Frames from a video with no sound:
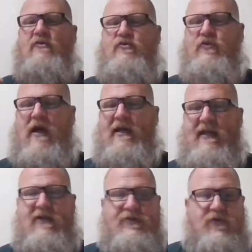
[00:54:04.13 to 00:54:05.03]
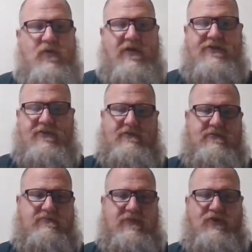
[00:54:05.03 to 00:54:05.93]
try to answer questions.
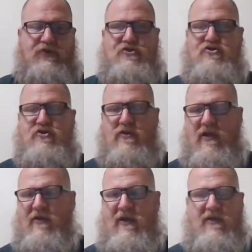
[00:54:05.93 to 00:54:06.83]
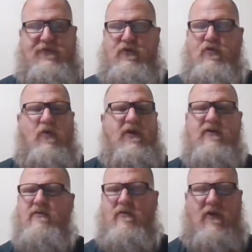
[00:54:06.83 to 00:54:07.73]
If you already
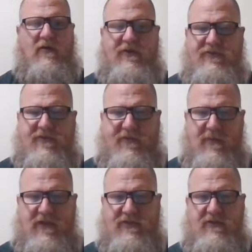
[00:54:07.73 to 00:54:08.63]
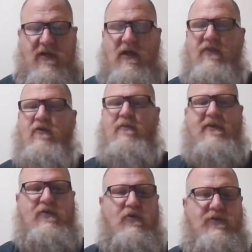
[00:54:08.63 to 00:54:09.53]
knew all this information, there would
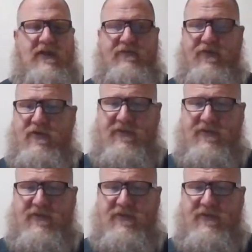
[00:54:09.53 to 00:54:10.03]
be no need for you